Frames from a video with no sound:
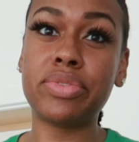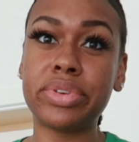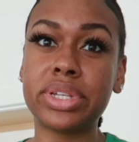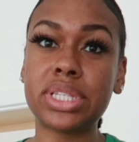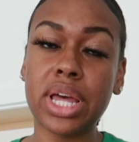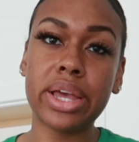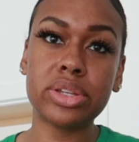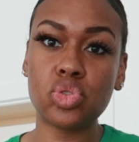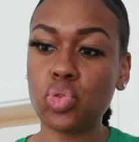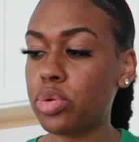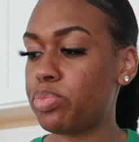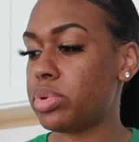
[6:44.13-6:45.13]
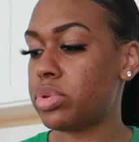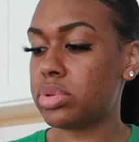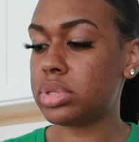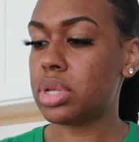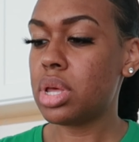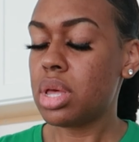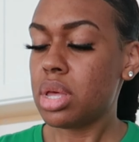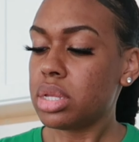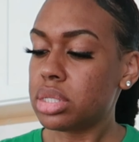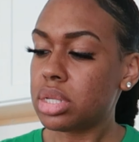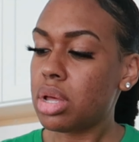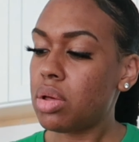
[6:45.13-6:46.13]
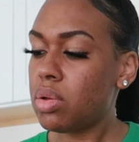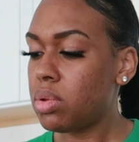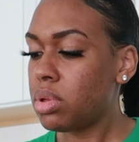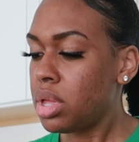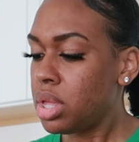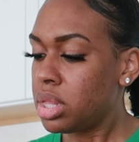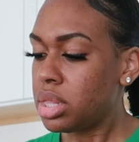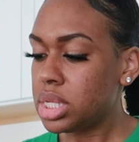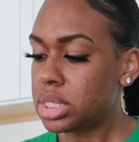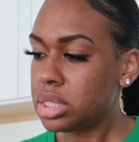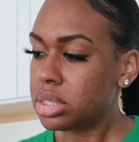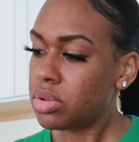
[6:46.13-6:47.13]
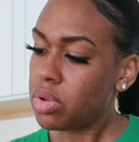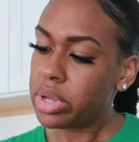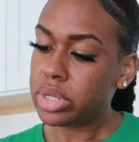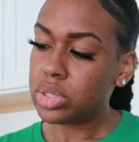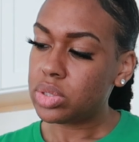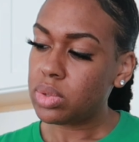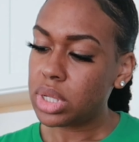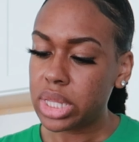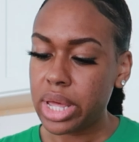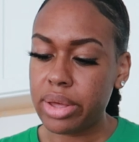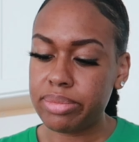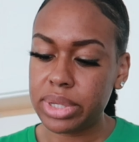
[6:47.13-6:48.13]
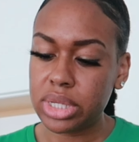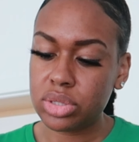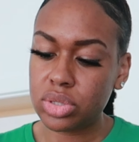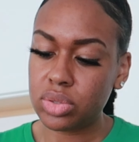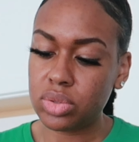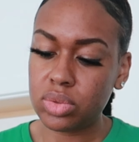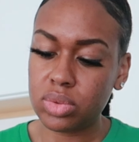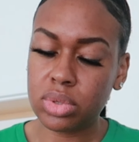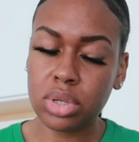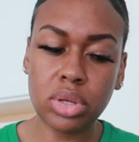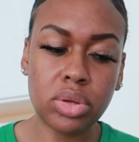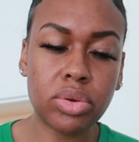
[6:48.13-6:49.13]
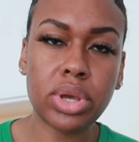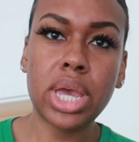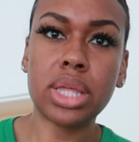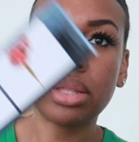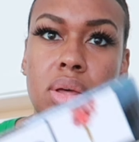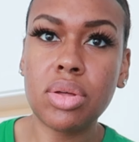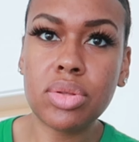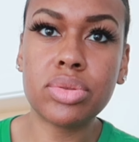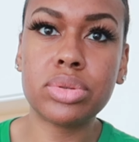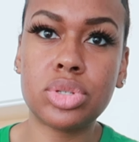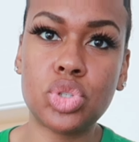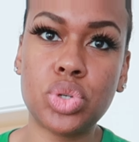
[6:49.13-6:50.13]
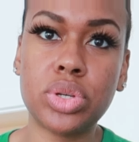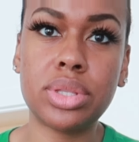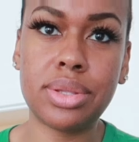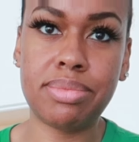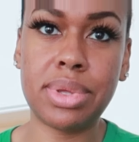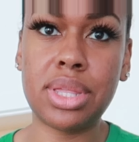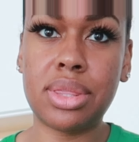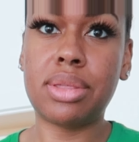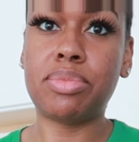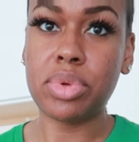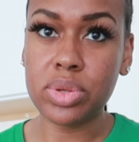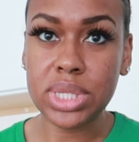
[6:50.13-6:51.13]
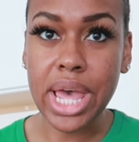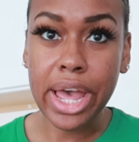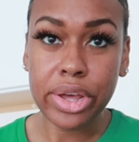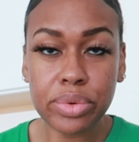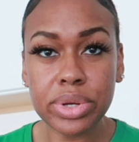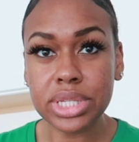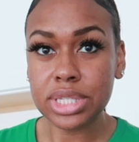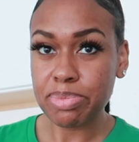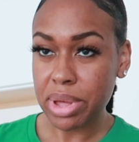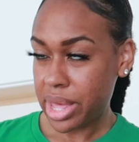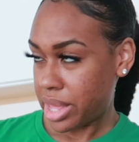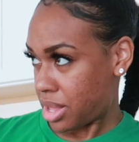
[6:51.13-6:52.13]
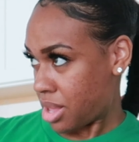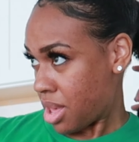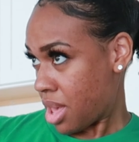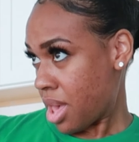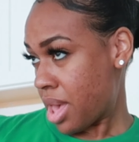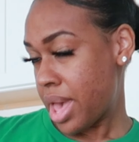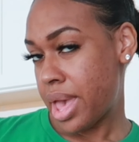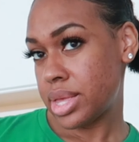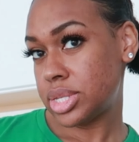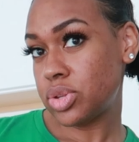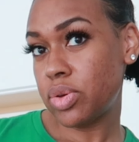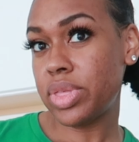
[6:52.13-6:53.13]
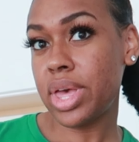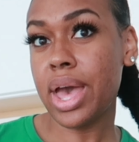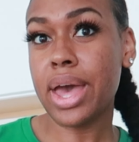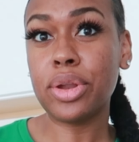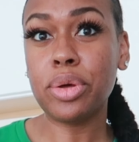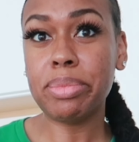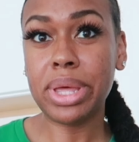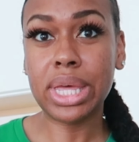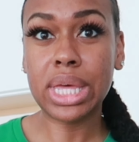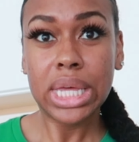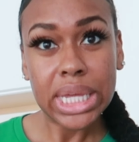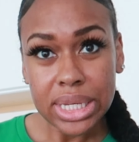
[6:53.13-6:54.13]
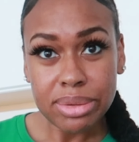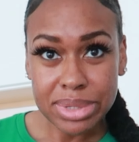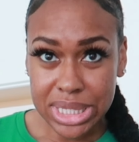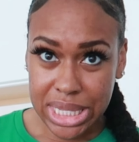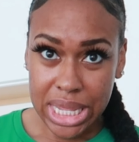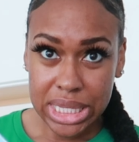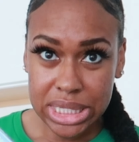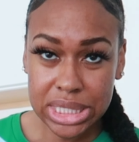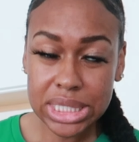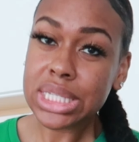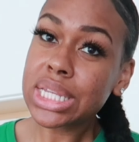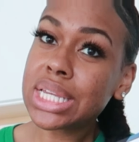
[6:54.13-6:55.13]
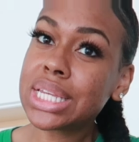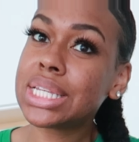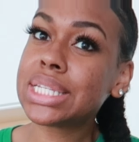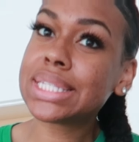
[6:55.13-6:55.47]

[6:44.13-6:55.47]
different size drawer pulls. So this is going to allow me to create the holes, drill them in the most accurate spot so that I don't make any mistakes. Cause